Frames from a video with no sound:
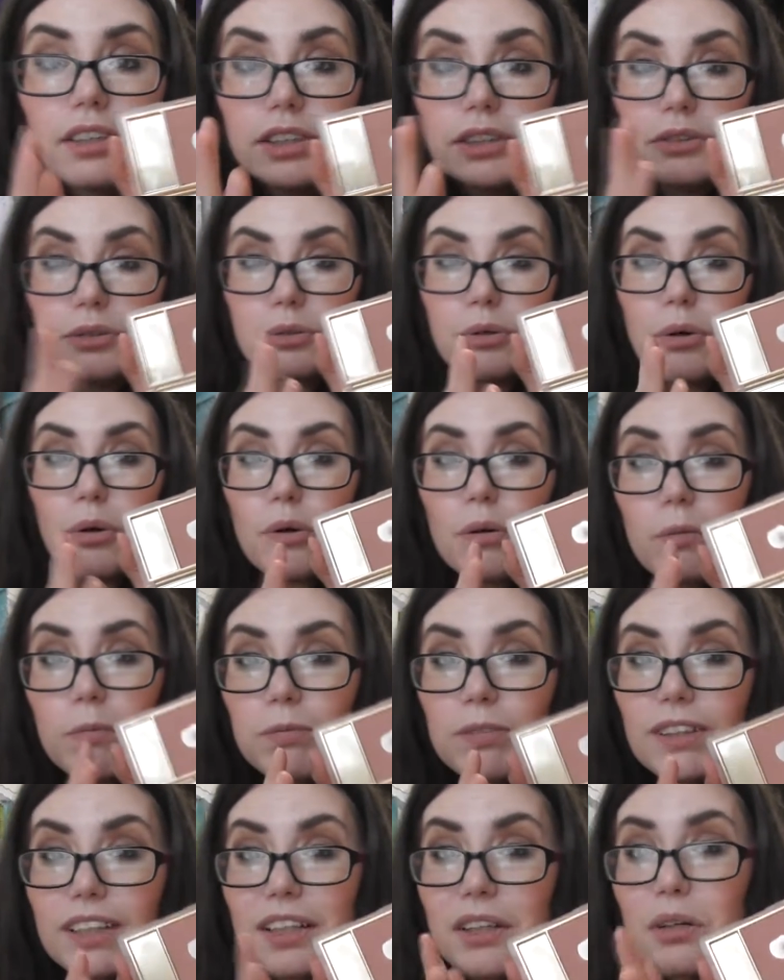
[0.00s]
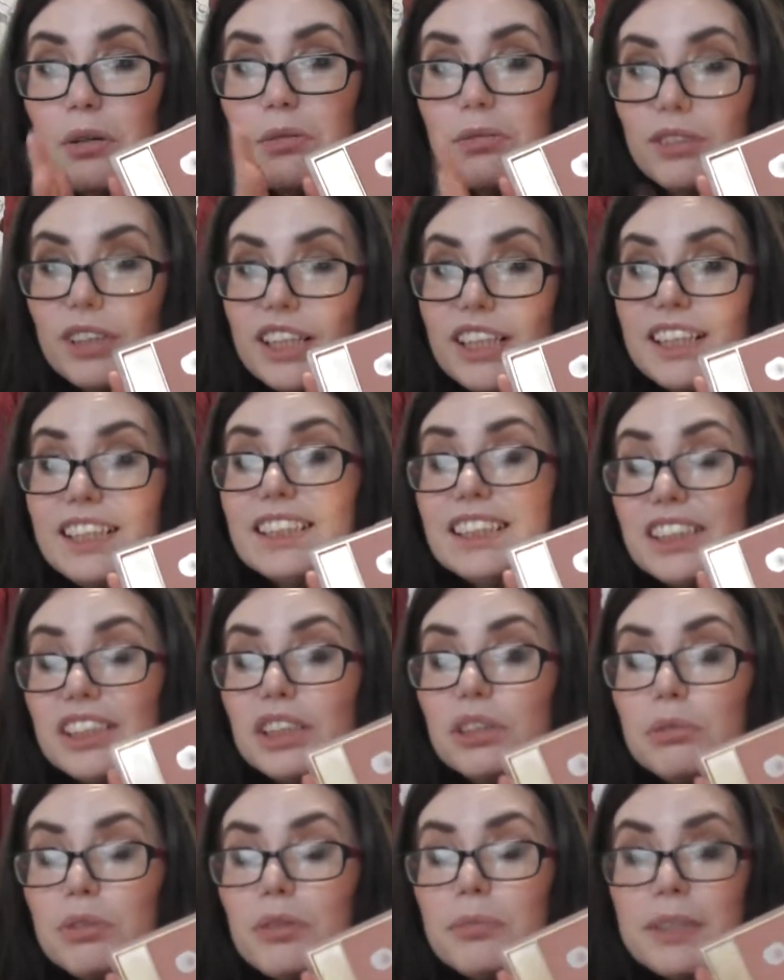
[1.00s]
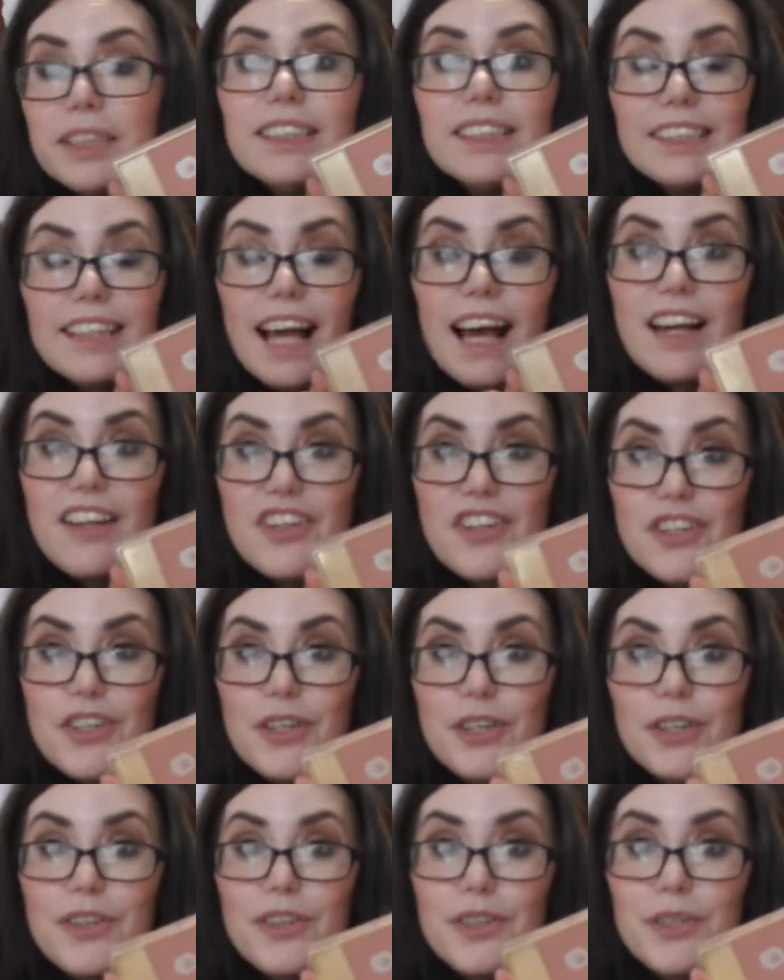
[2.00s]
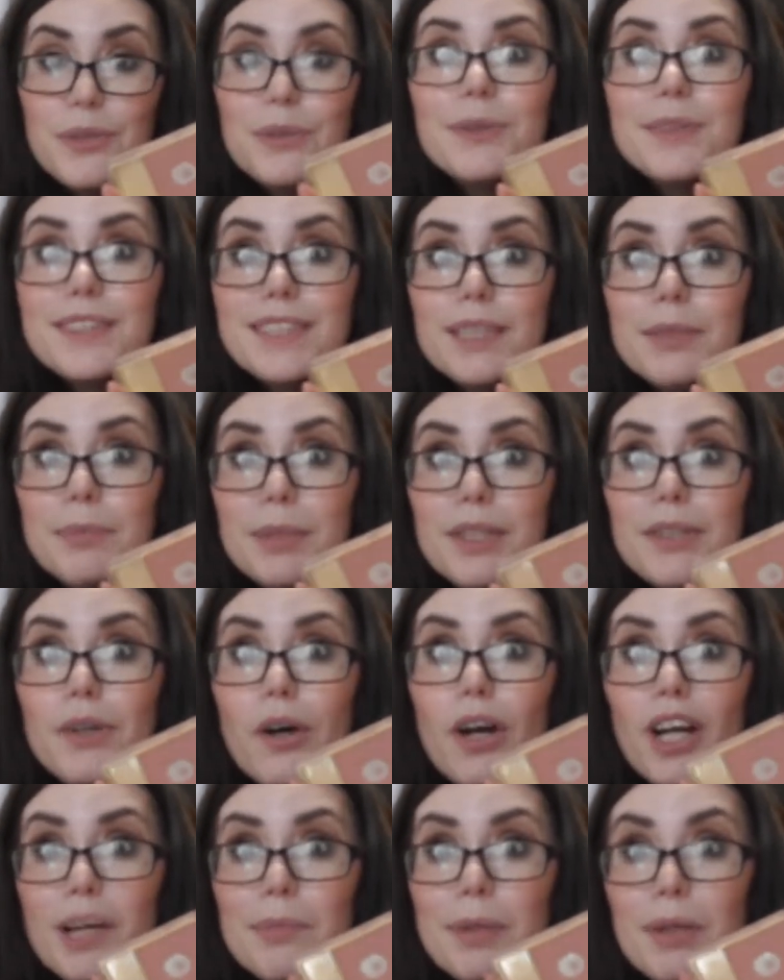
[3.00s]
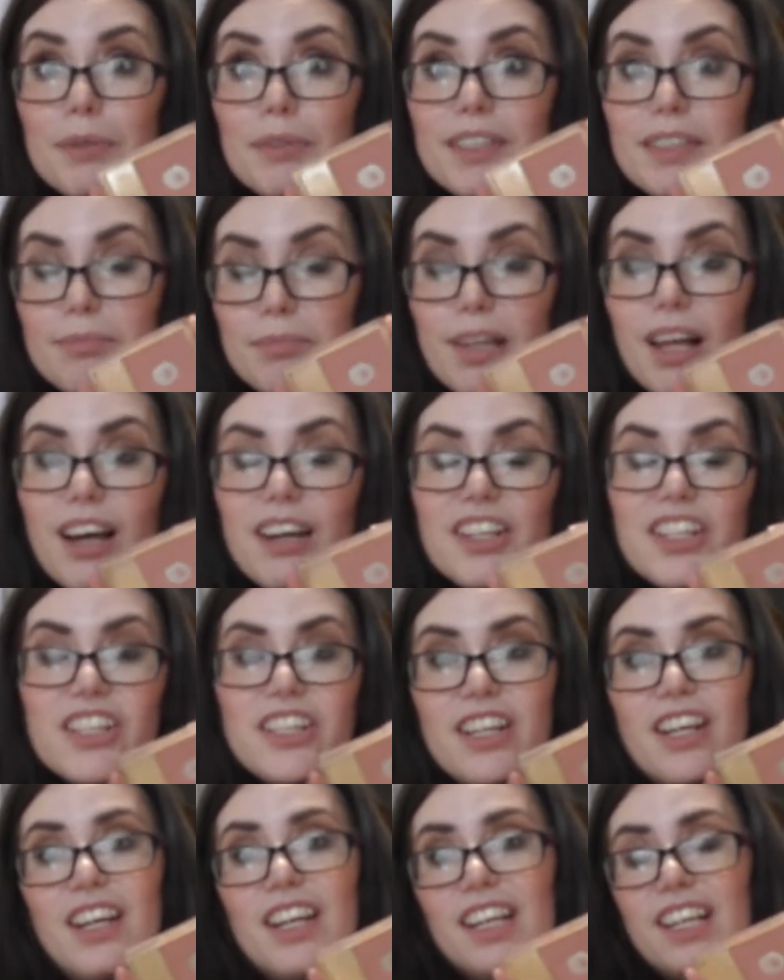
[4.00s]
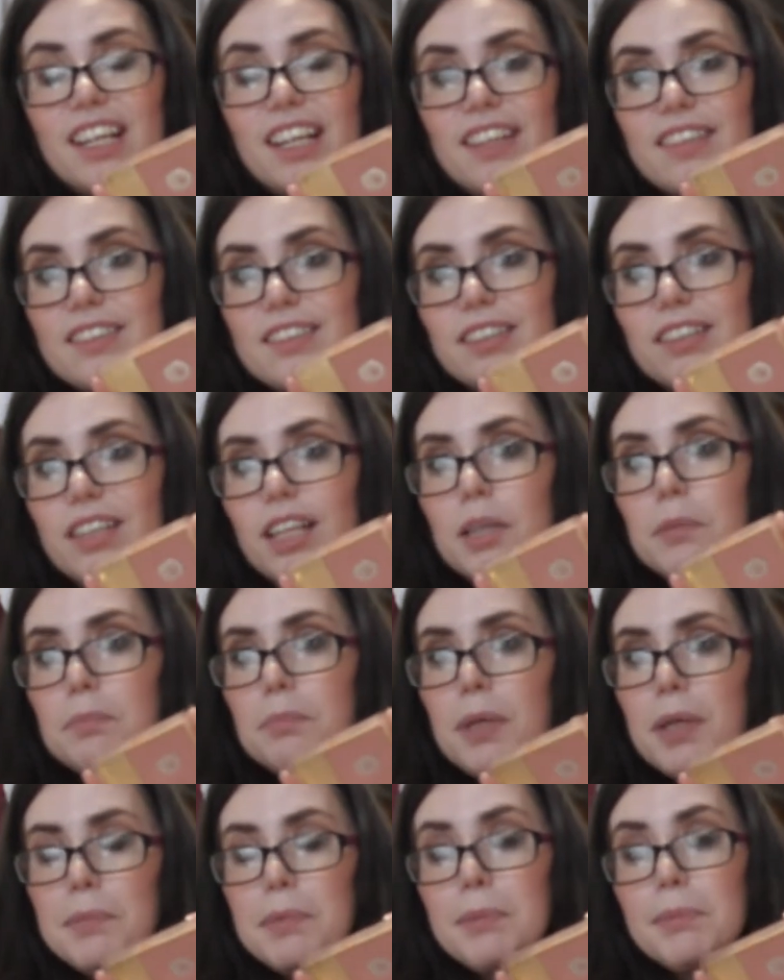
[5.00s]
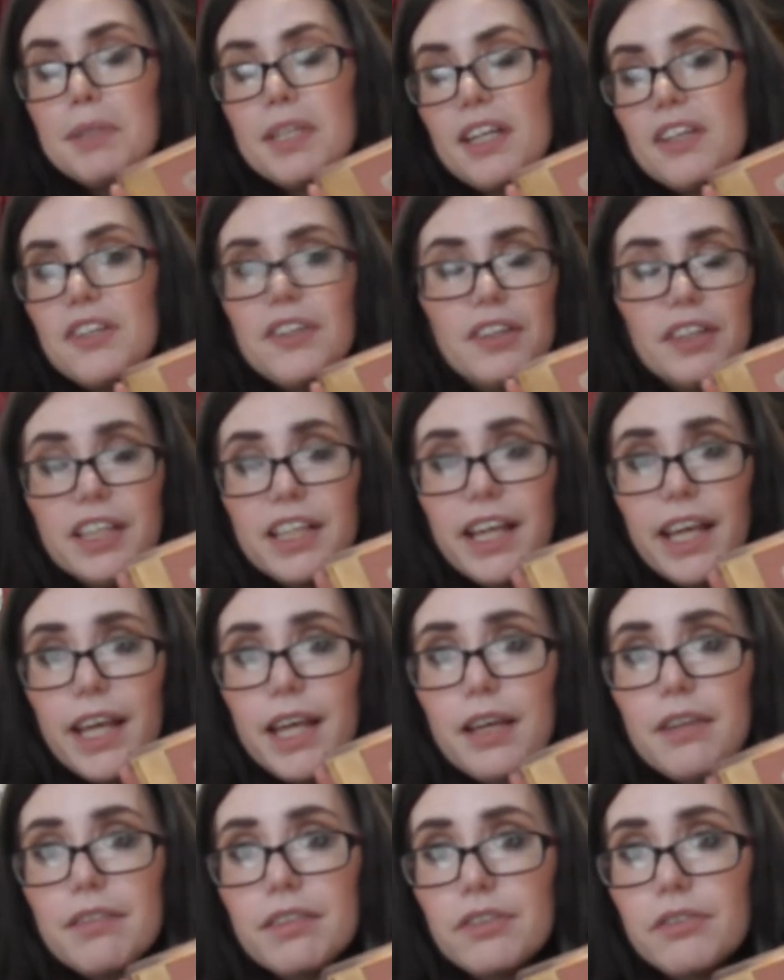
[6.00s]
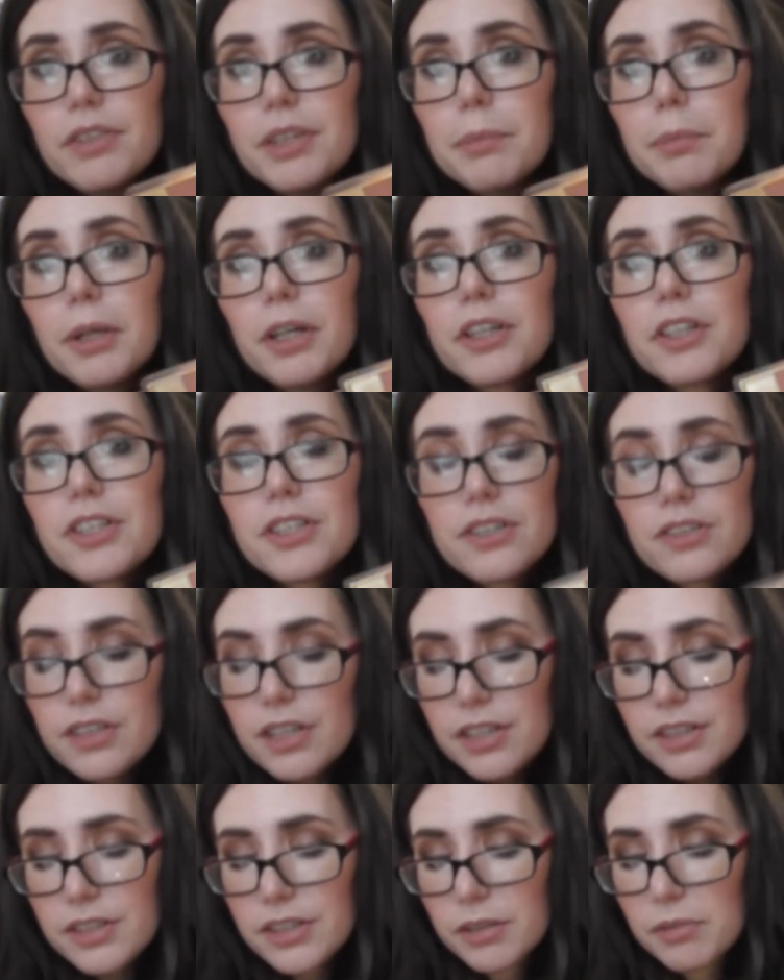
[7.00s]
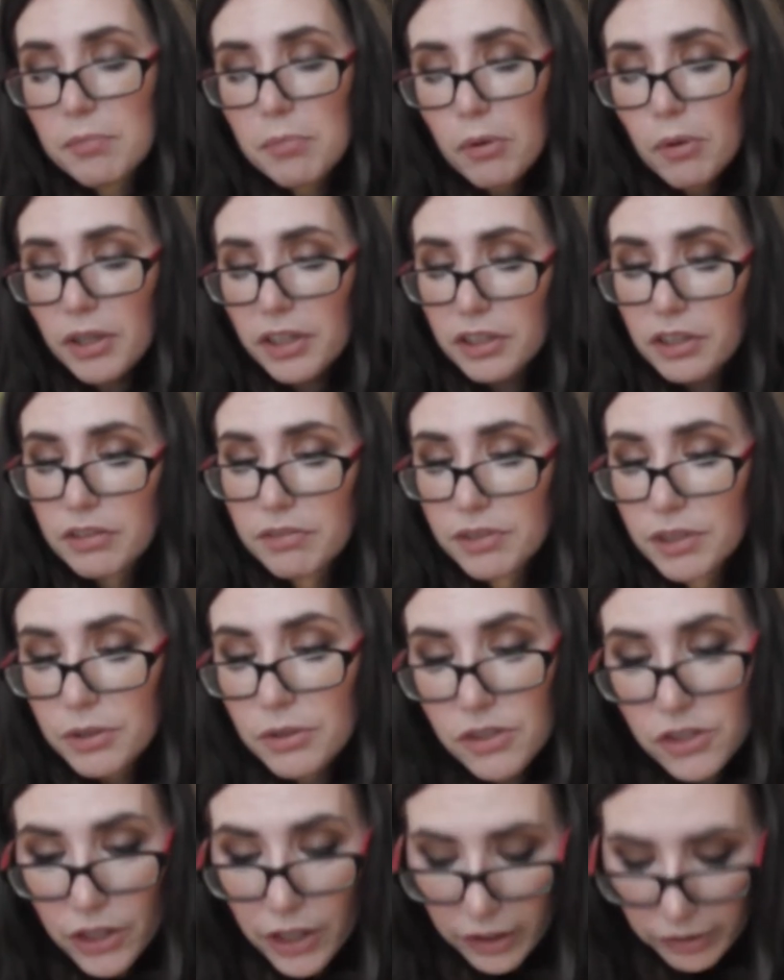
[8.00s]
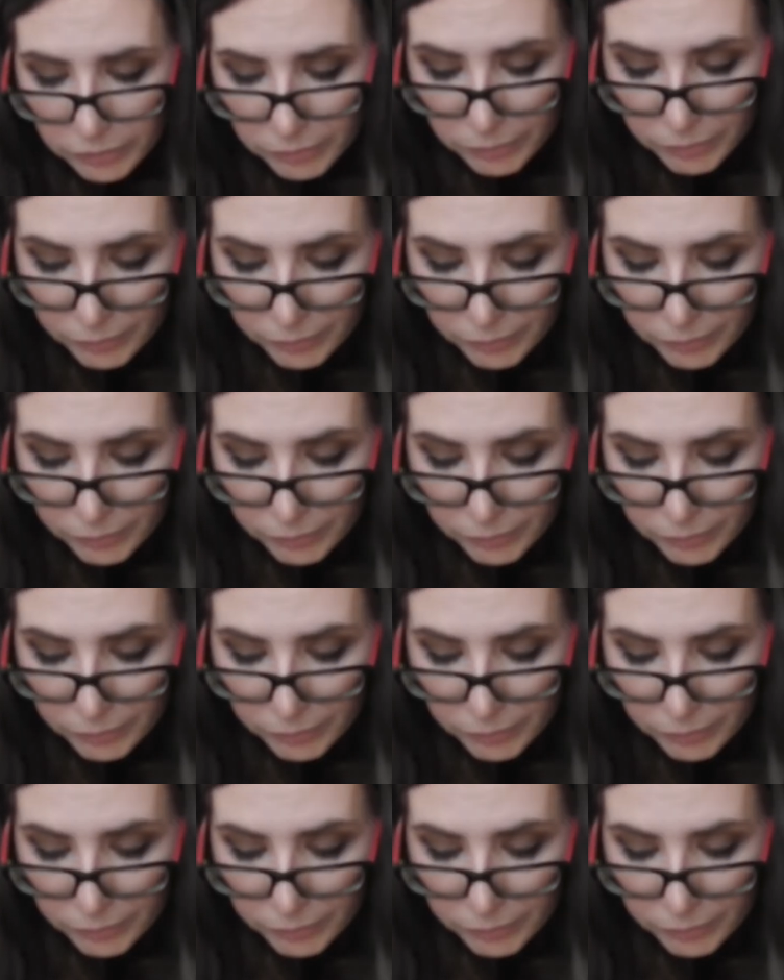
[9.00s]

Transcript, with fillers: So hopefully, hopefully this year will be the last year that you see me talk about this blush until like maybe potentially cave and repurchase it at some point in the future.